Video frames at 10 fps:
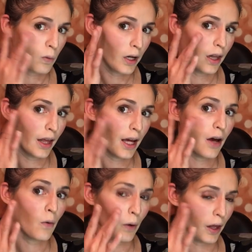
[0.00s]

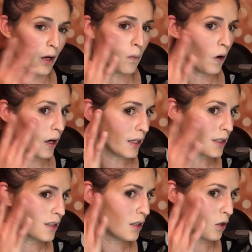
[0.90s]
really, really
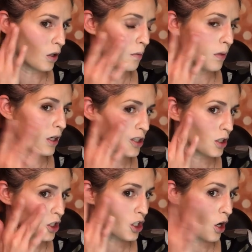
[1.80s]
want your
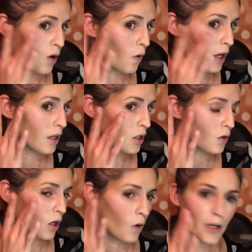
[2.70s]
blush to show and then
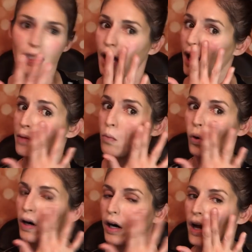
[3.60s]
you can always add
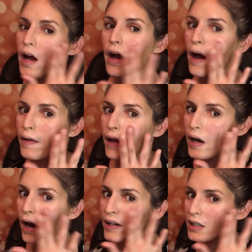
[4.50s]
more. And
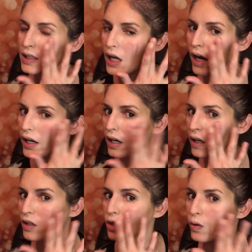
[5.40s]
then I just
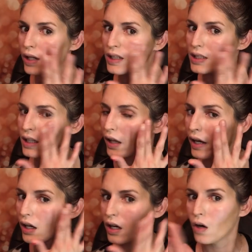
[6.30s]
kinda do this
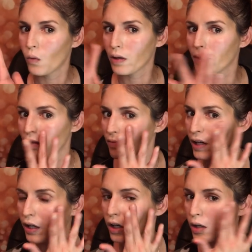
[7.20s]
like with my
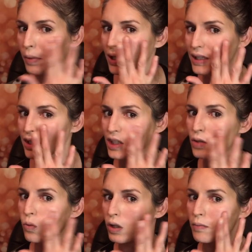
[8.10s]
finger because it
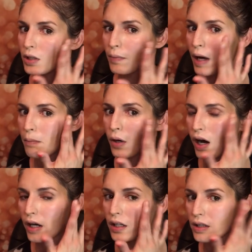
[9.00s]
just warms up that
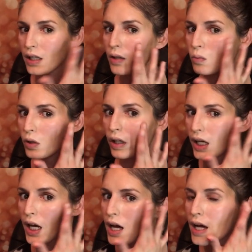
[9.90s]
product and
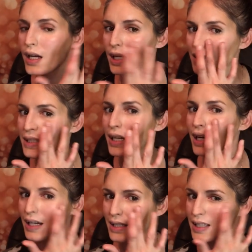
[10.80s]
really gets
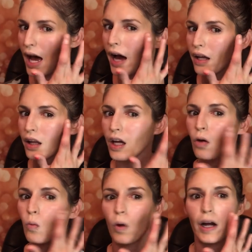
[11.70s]
it
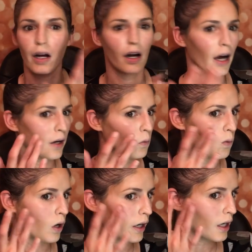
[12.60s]
exactly where I
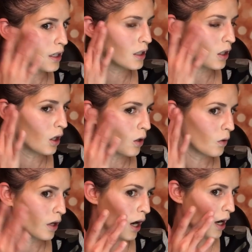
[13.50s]
want it, you
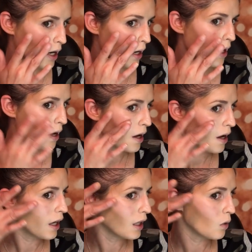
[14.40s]
know, not
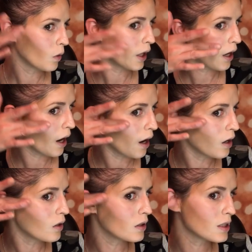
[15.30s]
anywhere
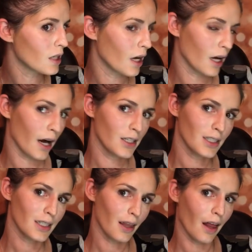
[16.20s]
else. And I
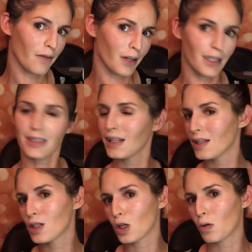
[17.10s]
just love it
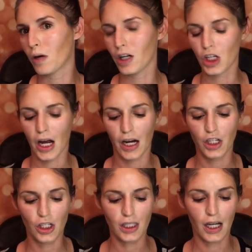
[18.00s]
so much. And
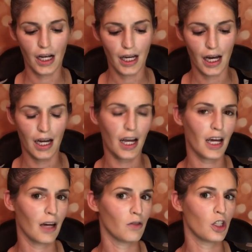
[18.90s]
it just, again,
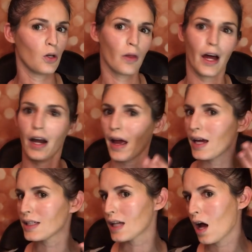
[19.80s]
it gives you that
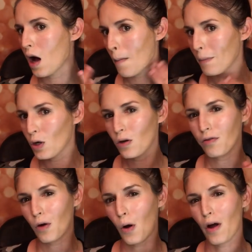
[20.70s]
nice,
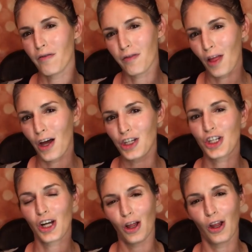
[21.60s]
beautiful,
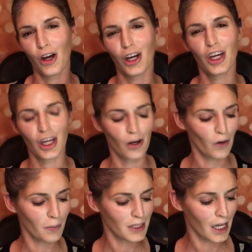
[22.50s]
flushed look. You
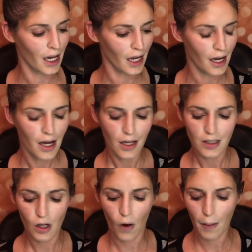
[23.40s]
know what I'm saying?
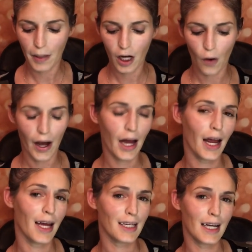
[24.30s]
So I'm gonna go
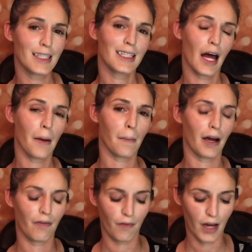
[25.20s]
ahead and set my